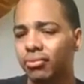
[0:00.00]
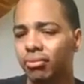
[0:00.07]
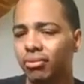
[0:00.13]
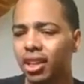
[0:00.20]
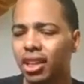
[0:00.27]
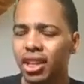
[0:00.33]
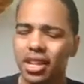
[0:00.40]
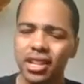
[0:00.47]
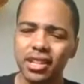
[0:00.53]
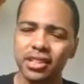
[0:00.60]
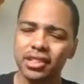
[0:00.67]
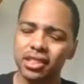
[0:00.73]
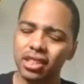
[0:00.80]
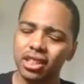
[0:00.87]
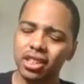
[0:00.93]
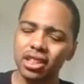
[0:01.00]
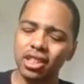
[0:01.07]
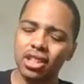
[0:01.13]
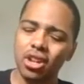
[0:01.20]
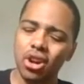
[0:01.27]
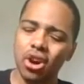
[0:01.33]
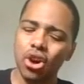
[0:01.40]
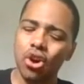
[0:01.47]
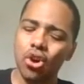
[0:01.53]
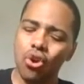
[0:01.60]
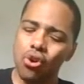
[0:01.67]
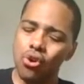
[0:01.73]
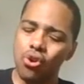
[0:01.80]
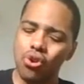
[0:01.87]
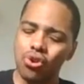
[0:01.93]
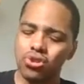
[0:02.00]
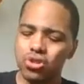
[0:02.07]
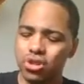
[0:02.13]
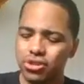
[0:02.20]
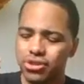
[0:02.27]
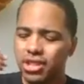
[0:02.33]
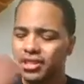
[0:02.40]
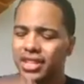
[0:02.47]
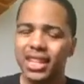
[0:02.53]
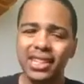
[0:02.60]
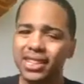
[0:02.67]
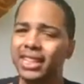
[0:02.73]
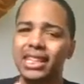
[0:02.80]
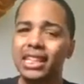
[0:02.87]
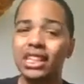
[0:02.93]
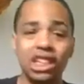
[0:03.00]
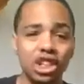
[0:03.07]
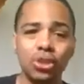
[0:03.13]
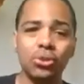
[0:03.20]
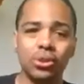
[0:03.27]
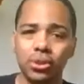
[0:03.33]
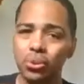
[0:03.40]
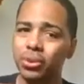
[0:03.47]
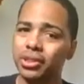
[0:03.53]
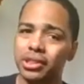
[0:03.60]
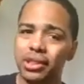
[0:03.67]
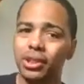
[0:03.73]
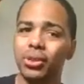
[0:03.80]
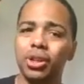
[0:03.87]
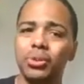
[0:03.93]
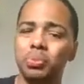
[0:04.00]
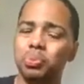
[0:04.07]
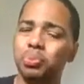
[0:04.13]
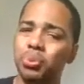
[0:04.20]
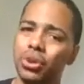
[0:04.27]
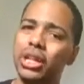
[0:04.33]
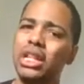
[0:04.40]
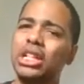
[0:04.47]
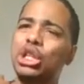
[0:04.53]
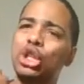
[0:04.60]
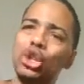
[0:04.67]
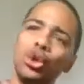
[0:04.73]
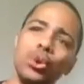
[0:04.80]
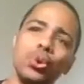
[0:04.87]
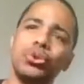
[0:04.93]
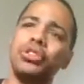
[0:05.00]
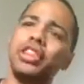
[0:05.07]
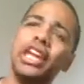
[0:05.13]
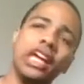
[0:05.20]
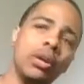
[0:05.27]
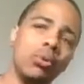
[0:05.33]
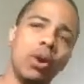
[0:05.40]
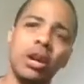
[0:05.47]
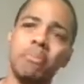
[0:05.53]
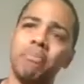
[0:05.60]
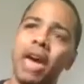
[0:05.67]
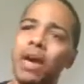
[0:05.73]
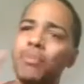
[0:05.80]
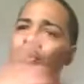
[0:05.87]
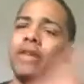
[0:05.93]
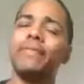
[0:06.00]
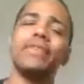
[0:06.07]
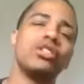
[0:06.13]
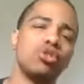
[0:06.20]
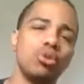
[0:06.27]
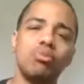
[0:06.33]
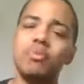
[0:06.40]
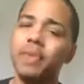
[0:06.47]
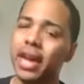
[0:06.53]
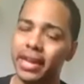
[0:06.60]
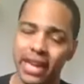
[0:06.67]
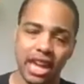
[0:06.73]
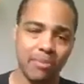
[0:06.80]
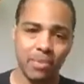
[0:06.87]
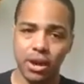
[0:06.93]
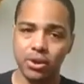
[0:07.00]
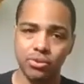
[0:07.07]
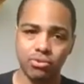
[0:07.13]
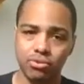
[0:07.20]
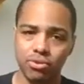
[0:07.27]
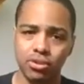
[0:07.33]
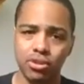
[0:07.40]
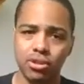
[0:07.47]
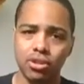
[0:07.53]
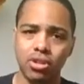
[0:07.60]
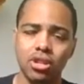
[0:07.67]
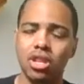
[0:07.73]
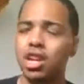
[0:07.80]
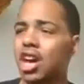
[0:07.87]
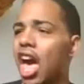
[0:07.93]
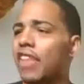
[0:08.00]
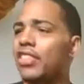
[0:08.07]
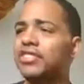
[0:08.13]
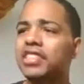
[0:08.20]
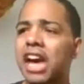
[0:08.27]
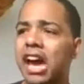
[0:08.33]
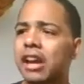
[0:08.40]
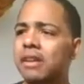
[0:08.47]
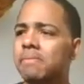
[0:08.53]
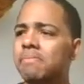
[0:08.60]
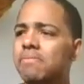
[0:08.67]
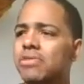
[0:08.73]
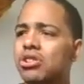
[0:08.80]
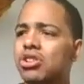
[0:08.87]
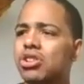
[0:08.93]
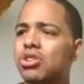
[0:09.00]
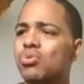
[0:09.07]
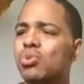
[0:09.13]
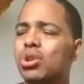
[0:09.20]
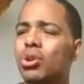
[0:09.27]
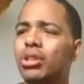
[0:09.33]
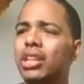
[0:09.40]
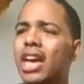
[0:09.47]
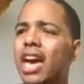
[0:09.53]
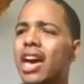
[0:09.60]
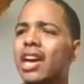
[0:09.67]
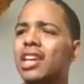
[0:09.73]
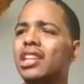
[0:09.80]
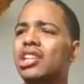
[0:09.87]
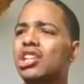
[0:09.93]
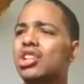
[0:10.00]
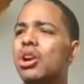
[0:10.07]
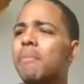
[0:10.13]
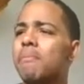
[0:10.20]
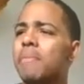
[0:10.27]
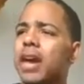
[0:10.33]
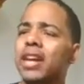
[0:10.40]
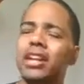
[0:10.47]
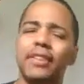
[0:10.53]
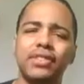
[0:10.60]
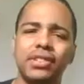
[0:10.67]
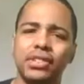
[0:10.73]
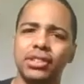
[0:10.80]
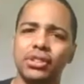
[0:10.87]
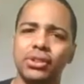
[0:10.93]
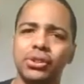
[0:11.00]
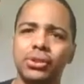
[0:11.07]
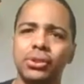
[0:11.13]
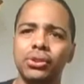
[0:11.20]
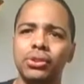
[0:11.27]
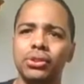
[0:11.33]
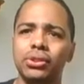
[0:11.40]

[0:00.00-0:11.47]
Because the DCEUs was still a pretty new thing when Batman v Superman came out. At the time, we only had Man of Steel.